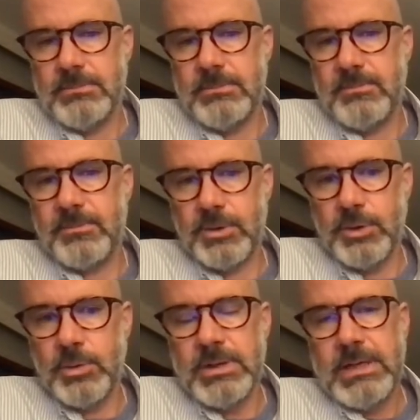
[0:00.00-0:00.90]

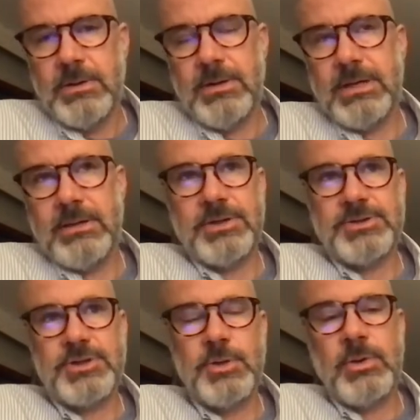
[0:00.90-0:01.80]
flu. But there's
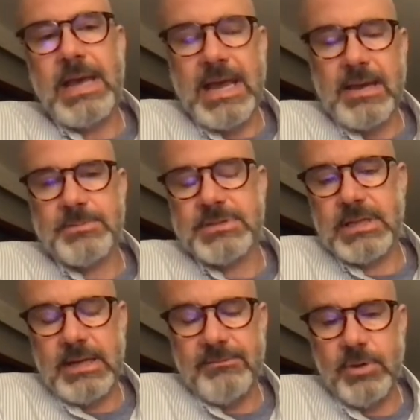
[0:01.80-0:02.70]
2 camps
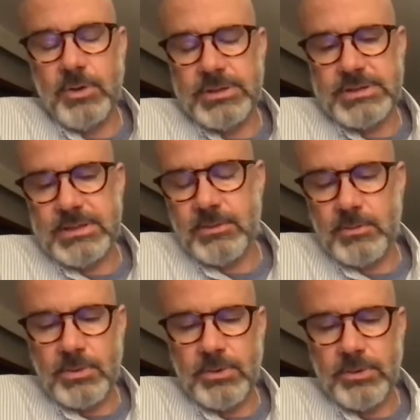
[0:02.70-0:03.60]
that I've noticed in the
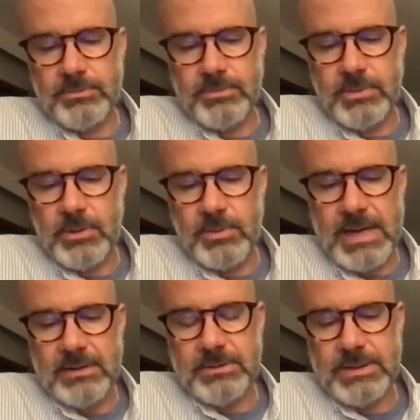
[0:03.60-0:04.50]
world
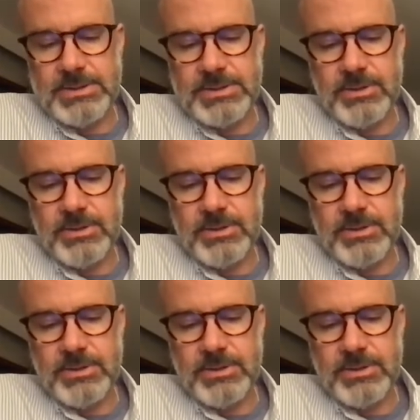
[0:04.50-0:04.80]
around this.